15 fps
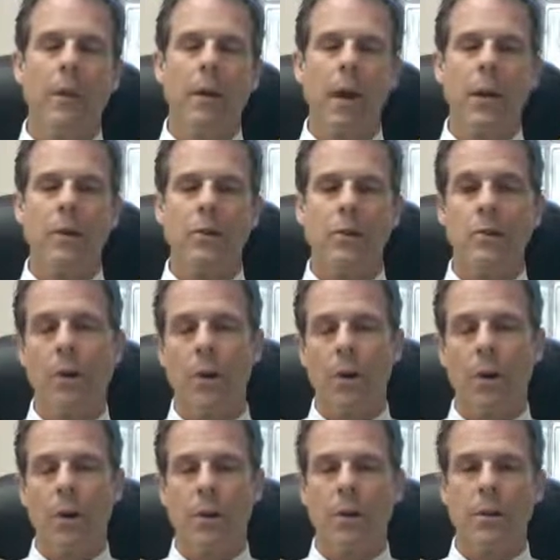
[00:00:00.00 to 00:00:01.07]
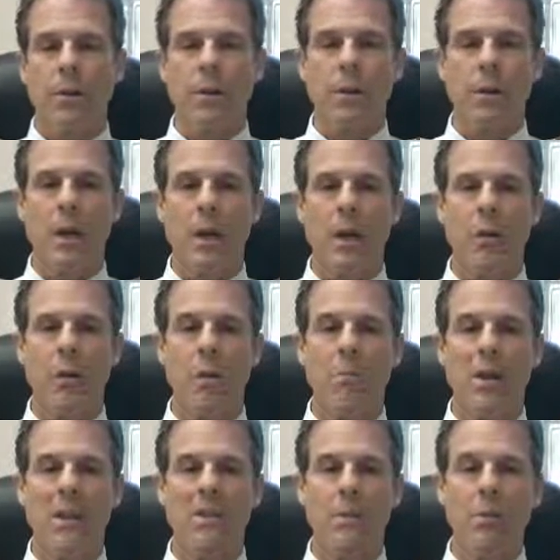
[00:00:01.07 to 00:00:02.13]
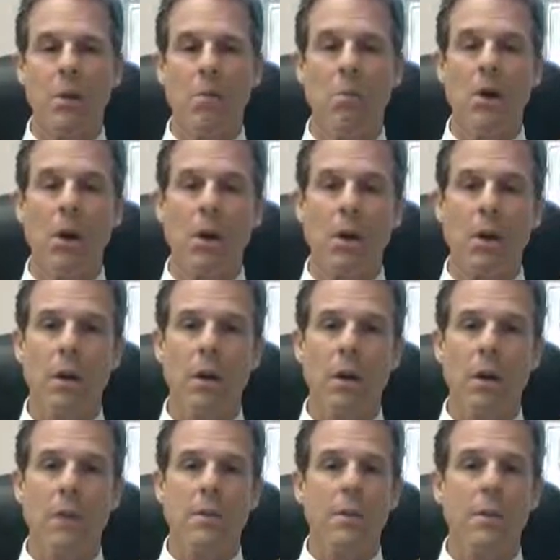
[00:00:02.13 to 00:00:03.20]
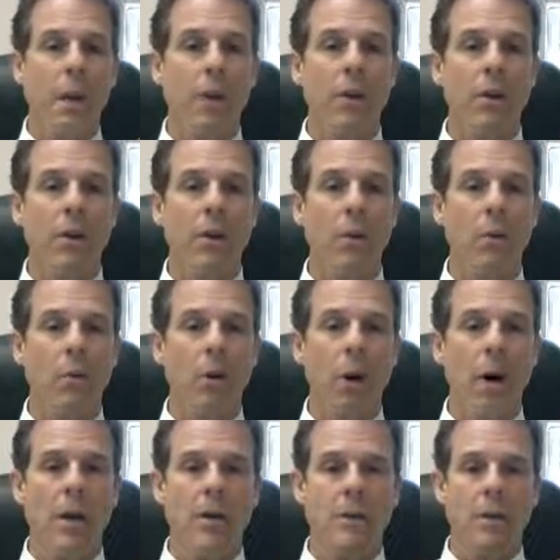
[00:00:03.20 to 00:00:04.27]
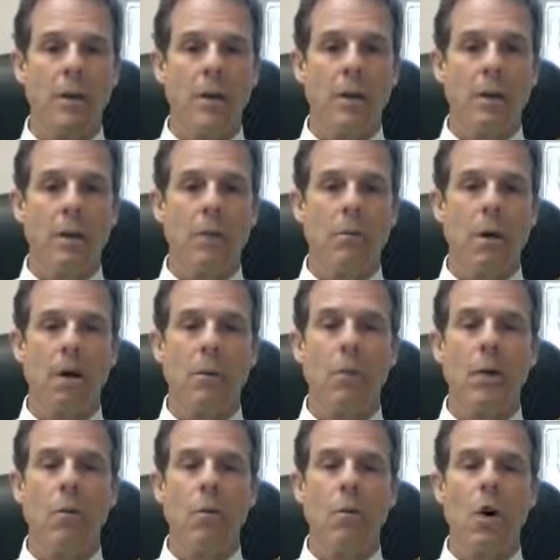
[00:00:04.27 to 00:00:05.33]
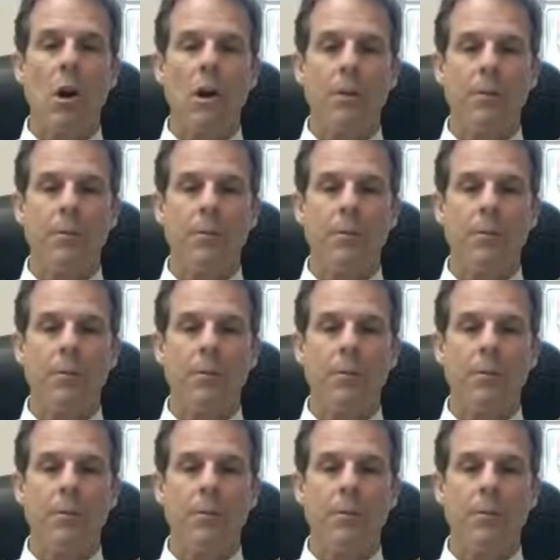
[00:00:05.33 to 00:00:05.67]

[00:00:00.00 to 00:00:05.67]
that is sugar, to the shake, or to mix it with milk, dairy, or otherwise, rather than water.